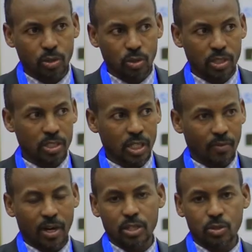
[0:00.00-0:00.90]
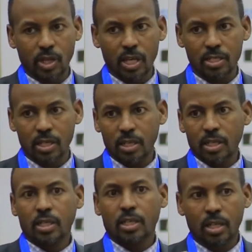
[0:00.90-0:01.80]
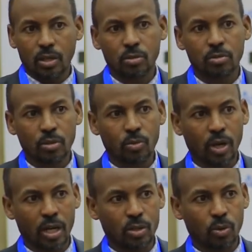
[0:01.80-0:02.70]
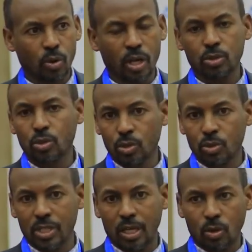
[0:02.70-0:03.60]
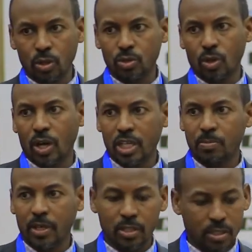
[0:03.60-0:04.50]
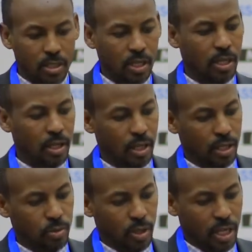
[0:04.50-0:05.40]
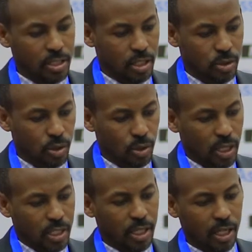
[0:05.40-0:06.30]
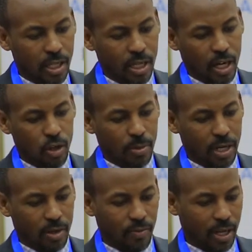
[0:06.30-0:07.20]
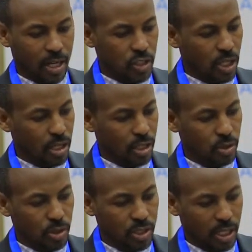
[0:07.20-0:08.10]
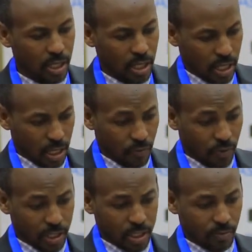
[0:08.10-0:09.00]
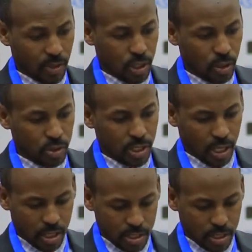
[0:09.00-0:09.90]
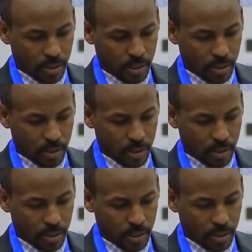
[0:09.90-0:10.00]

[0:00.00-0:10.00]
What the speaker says: the surveillance together, we are going to do the control aspect together. So technical, human, and financial resources are effectively used and